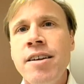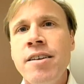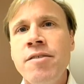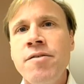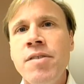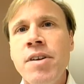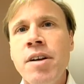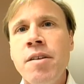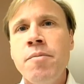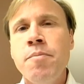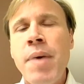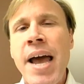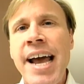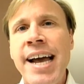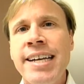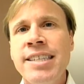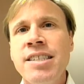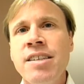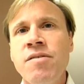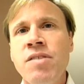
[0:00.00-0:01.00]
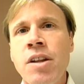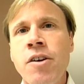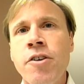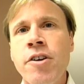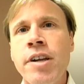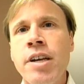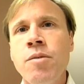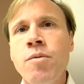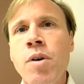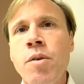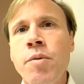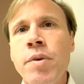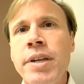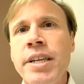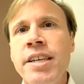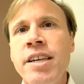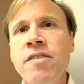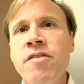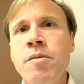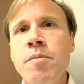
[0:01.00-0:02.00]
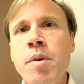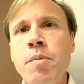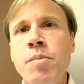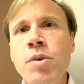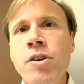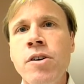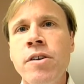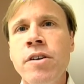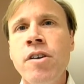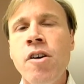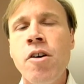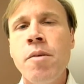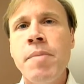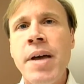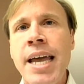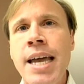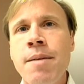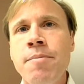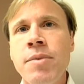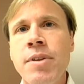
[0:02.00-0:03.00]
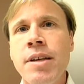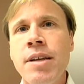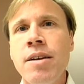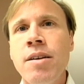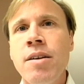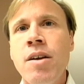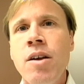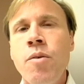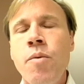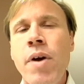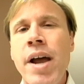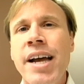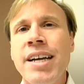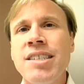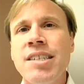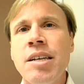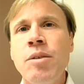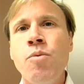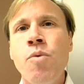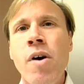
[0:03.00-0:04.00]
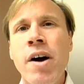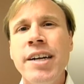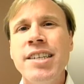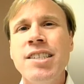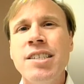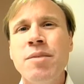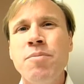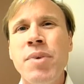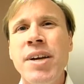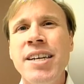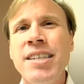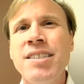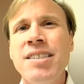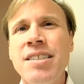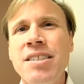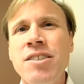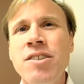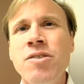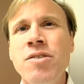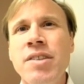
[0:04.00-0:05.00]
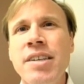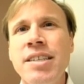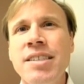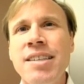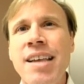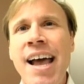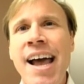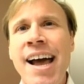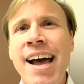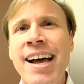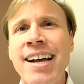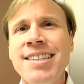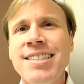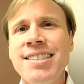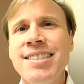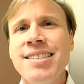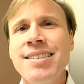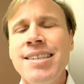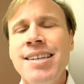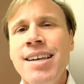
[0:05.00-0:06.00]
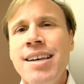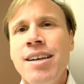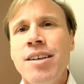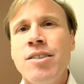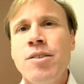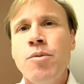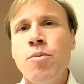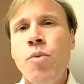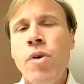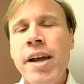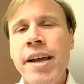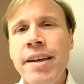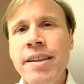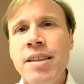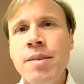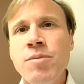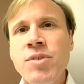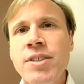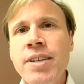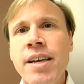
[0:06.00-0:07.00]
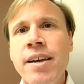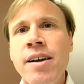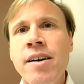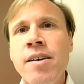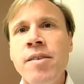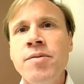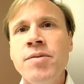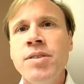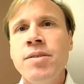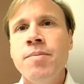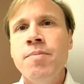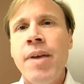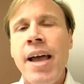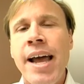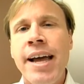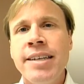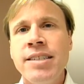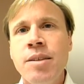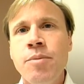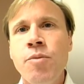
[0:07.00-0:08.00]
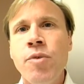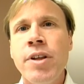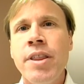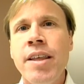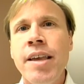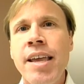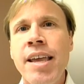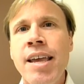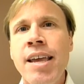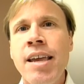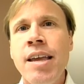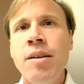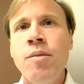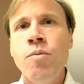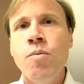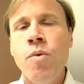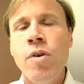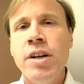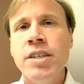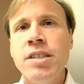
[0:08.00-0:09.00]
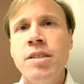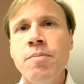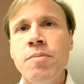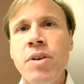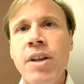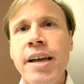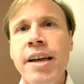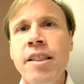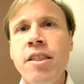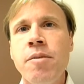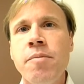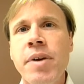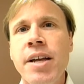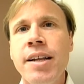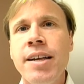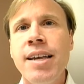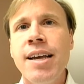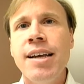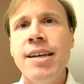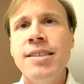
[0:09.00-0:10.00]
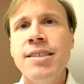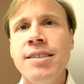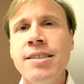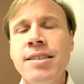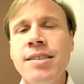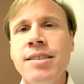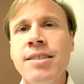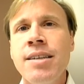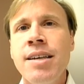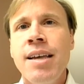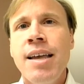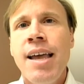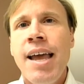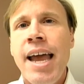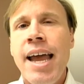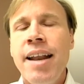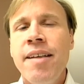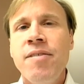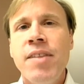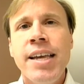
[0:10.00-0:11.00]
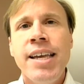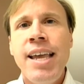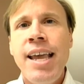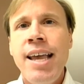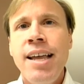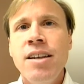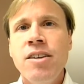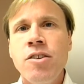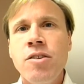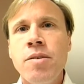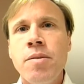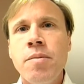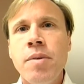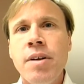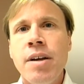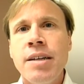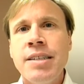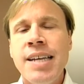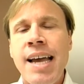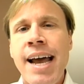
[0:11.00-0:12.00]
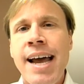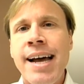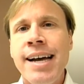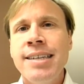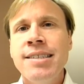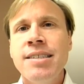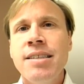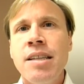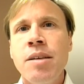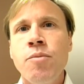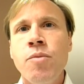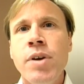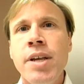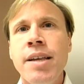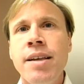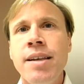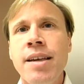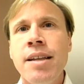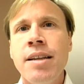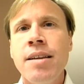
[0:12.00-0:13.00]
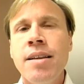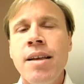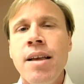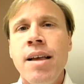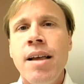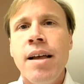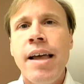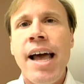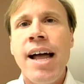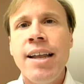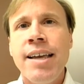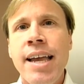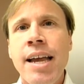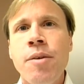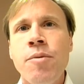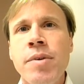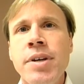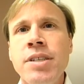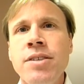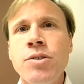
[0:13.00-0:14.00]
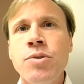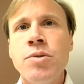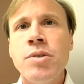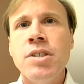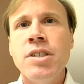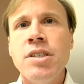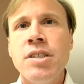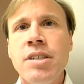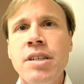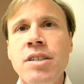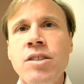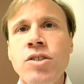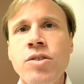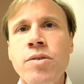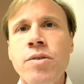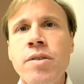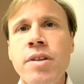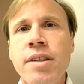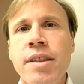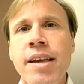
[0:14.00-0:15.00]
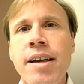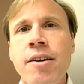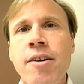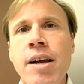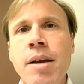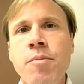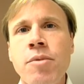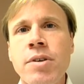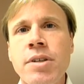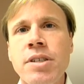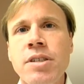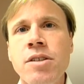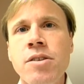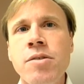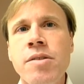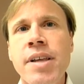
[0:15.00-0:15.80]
of uh, passive learning where we'd give them a book or a pamphlet, we actually watch the patient do these acts weighing themselves, asking what they eat, watch them plan their medications. And if they can't do a, a task, then we can allocate resources to ensure that they are able to do